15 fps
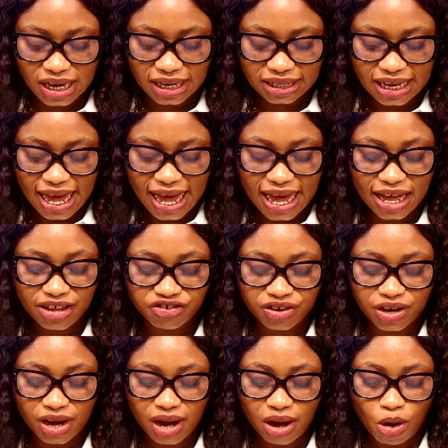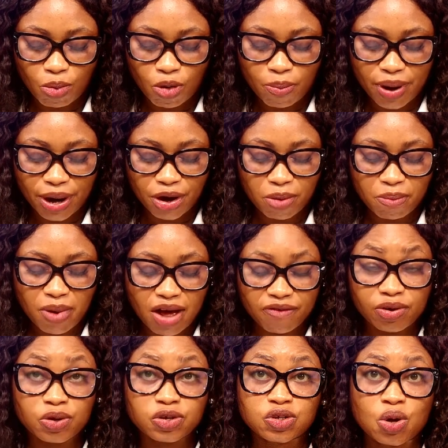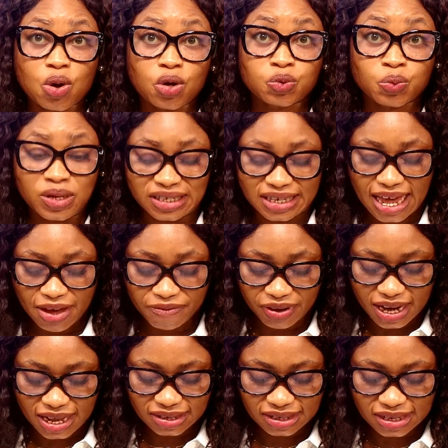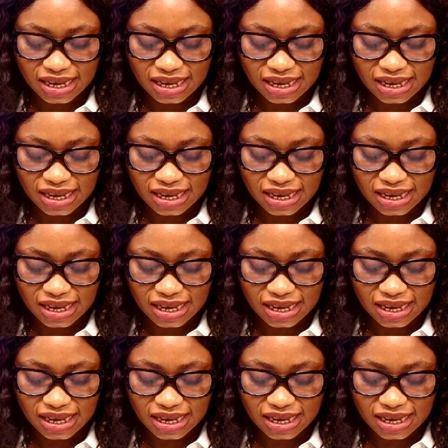Engineer Omobayo Marvellous Godwin's FNSC.